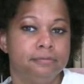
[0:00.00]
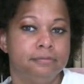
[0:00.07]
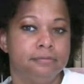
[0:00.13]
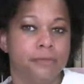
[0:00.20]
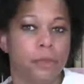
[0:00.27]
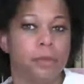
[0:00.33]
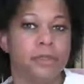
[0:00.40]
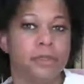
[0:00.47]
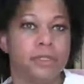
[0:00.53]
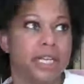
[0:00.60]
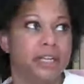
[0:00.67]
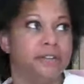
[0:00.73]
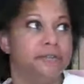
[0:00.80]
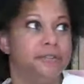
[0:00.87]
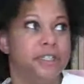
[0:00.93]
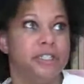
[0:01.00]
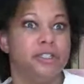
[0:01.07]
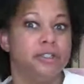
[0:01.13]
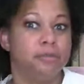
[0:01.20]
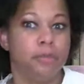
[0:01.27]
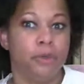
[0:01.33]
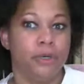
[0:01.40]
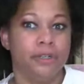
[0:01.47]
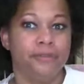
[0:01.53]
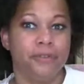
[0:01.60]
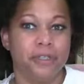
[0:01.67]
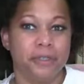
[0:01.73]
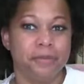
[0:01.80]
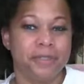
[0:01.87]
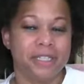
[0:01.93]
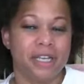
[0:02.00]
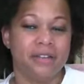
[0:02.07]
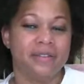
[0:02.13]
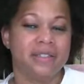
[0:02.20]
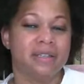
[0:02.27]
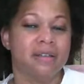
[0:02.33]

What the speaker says: Almost like a vision board for themselves.